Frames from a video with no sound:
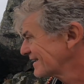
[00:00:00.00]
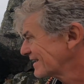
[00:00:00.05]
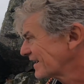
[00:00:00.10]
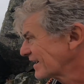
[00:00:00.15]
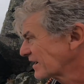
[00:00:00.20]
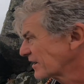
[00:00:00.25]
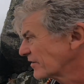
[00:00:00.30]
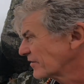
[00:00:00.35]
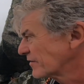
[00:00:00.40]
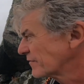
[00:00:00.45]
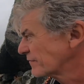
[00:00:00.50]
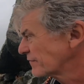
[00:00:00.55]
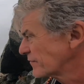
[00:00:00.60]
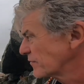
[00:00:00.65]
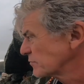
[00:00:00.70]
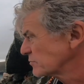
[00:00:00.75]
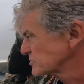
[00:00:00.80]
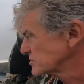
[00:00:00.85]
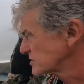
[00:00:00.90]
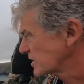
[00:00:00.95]
Hang on,
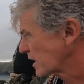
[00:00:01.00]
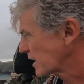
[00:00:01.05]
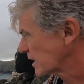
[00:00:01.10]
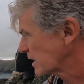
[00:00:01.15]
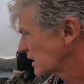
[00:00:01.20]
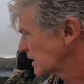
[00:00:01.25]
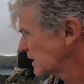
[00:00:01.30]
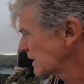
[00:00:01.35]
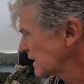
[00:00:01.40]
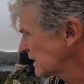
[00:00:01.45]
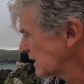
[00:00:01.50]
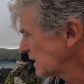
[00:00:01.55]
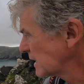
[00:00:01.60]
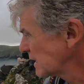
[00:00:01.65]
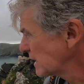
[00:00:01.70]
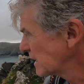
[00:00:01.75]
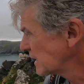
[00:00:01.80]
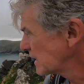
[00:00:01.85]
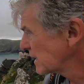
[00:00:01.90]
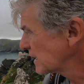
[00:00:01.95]
foot was stuck.
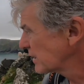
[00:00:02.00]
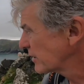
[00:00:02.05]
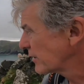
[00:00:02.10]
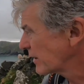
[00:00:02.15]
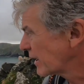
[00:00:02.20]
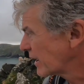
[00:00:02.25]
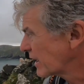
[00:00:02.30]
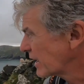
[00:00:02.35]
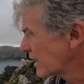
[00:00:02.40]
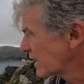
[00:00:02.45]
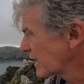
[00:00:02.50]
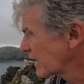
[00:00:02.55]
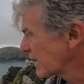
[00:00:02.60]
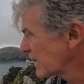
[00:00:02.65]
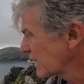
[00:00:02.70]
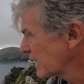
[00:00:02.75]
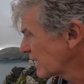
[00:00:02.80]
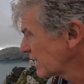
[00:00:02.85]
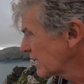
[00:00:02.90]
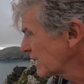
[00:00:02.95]
There we are.
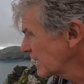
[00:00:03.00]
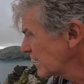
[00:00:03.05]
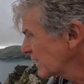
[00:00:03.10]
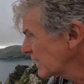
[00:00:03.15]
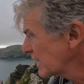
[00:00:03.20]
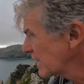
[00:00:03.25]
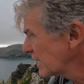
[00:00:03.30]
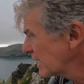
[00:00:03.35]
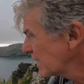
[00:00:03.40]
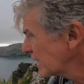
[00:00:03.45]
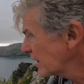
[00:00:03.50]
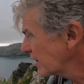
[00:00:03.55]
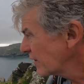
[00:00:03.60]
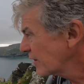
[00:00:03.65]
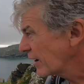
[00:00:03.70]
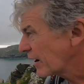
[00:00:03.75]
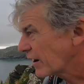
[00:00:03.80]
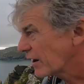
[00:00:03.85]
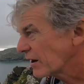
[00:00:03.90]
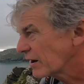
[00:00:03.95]

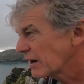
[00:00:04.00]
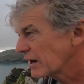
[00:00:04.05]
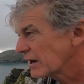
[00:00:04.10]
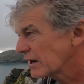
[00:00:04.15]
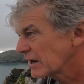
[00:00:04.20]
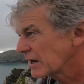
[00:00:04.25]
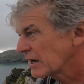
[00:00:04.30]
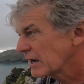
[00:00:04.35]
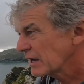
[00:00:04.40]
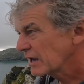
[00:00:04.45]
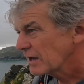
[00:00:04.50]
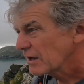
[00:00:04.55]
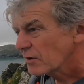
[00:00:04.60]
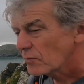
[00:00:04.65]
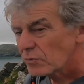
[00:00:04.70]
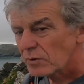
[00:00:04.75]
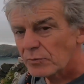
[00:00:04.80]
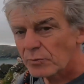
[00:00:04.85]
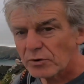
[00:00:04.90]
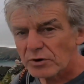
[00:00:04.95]
Well,
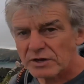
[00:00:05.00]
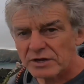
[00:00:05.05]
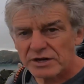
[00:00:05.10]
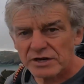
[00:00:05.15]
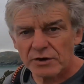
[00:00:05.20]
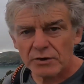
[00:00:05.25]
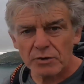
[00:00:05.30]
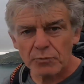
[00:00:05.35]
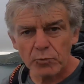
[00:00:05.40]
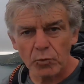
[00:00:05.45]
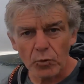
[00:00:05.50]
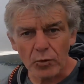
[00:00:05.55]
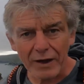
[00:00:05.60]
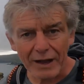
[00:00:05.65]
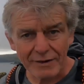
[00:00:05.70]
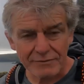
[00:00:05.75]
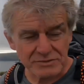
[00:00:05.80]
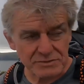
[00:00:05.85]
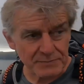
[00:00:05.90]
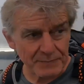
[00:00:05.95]
we weren't going to walk
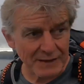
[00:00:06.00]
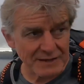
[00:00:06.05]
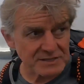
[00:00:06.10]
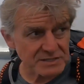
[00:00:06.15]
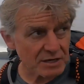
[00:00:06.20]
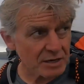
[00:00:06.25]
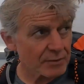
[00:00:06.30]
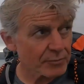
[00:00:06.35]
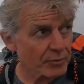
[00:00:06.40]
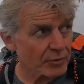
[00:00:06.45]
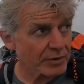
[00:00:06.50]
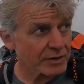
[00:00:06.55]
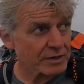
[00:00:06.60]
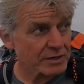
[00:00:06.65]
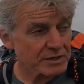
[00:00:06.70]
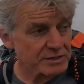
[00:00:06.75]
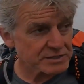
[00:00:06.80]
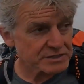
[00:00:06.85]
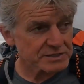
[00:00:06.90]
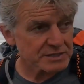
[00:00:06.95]
out to Pentire Point
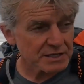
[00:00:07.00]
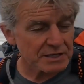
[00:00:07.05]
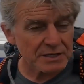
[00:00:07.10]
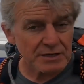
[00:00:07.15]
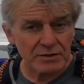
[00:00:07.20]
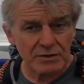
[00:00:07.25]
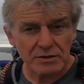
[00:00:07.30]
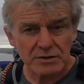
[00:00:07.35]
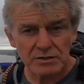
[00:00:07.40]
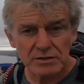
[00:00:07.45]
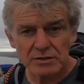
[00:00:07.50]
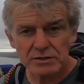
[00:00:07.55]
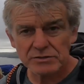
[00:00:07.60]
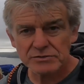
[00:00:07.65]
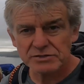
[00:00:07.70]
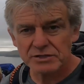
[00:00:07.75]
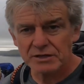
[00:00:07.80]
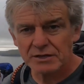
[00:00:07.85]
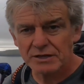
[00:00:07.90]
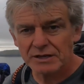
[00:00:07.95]
because
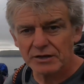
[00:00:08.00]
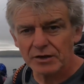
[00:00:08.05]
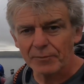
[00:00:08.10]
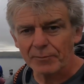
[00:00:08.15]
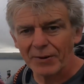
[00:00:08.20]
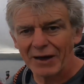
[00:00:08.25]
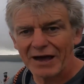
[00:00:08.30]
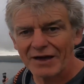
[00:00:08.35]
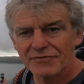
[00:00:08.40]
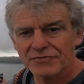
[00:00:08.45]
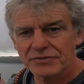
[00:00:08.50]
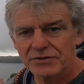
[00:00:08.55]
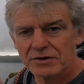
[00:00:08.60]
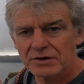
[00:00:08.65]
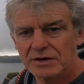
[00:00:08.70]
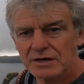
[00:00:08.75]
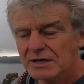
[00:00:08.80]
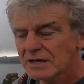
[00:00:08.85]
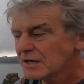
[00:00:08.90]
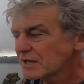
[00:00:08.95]
there's a little path that
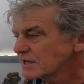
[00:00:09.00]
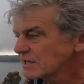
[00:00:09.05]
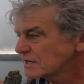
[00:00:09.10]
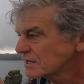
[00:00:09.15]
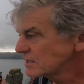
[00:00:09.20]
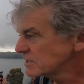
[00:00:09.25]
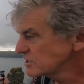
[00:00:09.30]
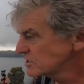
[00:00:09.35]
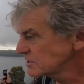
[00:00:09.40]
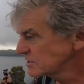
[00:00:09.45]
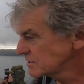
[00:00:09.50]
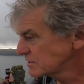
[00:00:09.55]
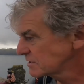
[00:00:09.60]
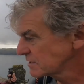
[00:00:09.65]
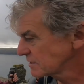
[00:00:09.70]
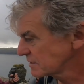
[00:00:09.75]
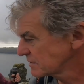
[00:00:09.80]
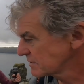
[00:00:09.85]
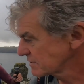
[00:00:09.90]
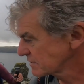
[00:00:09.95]

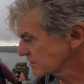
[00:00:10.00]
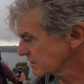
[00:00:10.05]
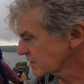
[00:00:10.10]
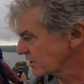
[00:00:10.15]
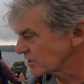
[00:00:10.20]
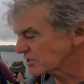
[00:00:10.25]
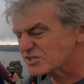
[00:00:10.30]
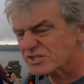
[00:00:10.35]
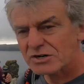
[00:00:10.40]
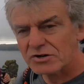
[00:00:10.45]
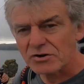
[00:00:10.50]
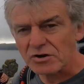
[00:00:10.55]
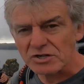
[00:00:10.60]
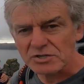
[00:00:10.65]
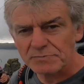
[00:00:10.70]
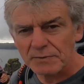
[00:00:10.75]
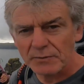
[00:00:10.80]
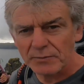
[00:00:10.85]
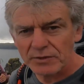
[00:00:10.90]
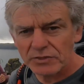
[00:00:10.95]
cuts across,
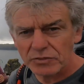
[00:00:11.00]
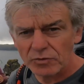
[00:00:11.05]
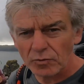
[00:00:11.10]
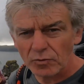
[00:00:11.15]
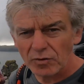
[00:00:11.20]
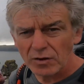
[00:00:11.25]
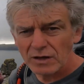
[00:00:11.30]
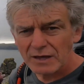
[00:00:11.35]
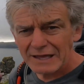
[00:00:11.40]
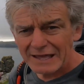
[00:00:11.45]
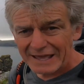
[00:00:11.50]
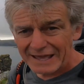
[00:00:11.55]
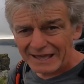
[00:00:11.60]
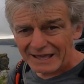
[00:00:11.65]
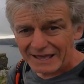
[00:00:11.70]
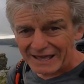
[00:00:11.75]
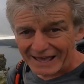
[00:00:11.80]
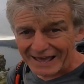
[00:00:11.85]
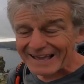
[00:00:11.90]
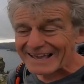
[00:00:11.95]
but we thought,
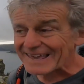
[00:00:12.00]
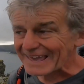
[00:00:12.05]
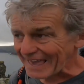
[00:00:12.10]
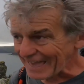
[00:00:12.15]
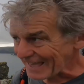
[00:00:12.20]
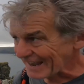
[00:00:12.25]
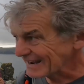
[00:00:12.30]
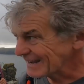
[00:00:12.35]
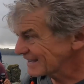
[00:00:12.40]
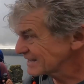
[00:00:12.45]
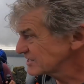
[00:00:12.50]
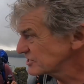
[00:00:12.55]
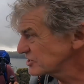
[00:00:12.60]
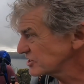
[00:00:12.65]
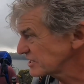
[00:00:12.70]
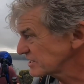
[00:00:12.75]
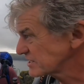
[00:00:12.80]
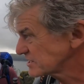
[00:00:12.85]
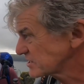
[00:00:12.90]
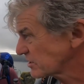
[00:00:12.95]
again,
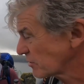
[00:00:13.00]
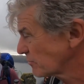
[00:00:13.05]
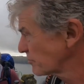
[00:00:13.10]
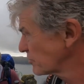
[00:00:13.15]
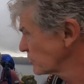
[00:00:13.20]
cheats don't